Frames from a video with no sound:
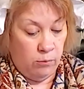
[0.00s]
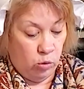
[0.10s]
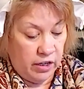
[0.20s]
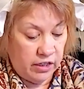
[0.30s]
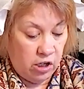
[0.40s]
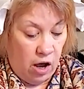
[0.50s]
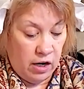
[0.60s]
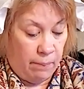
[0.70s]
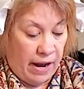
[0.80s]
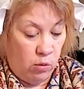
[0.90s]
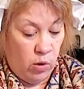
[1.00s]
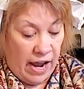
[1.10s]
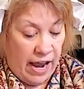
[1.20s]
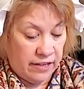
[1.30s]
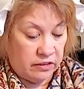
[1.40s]
we're going to talk about
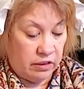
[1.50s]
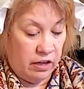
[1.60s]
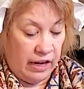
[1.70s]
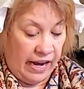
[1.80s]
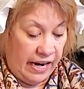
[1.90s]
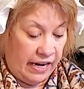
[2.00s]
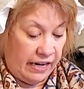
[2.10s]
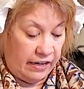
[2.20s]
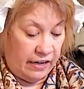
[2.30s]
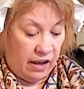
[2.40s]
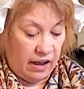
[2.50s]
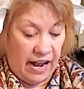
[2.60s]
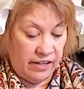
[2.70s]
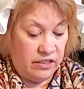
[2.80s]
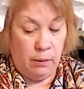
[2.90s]
wax and
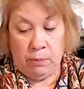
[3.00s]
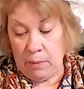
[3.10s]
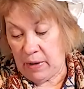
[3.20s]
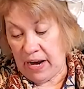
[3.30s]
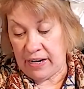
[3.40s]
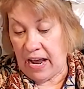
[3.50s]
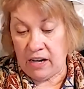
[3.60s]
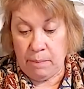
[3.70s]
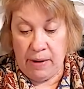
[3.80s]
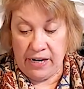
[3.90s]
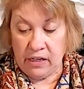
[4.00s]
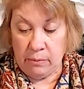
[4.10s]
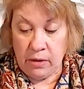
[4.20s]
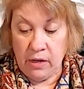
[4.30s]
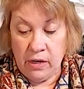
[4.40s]
how to dip them and how to make
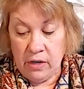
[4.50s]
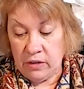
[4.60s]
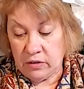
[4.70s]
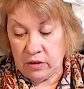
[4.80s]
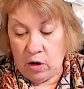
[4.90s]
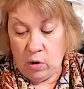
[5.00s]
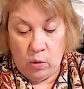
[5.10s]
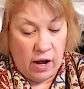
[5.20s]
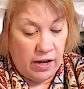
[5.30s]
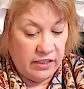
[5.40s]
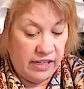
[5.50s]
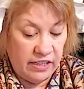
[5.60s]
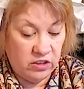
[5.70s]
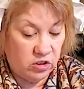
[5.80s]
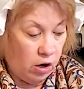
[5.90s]
them. So to
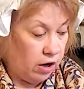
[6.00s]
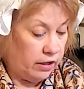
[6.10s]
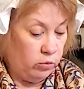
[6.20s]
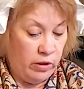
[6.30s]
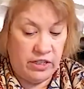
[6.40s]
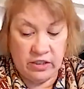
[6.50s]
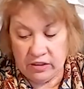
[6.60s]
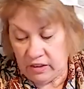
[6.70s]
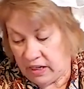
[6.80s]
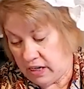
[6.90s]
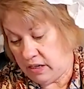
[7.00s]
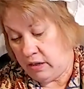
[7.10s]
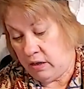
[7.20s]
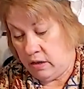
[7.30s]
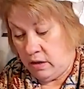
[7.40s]
get started, we just
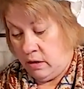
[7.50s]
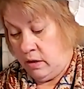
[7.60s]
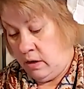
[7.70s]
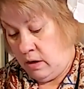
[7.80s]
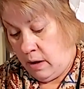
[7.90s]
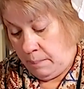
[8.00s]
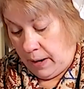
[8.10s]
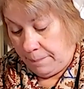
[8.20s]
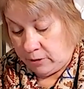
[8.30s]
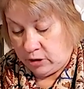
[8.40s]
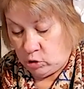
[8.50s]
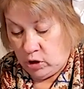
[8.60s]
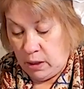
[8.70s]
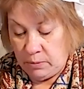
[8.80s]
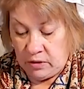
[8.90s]
need paper
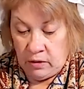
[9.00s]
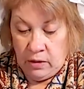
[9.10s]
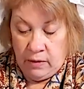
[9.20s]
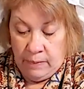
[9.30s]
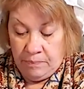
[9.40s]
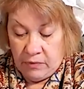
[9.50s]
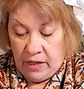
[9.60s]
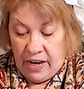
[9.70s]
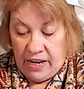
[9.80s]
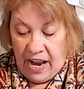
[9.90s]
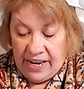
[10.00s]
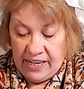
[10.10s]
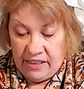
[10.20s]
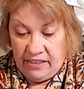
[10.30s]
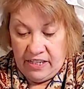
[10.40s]
strips. And I
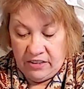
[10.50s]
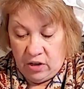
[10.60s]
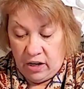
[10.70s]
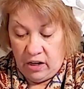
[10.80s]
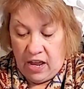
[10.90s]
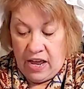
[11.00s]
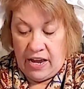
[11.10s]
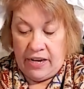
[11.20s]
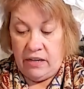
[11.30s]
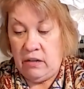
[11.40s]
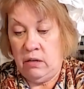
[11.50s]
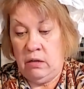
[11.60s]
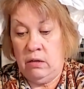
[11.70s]
get these online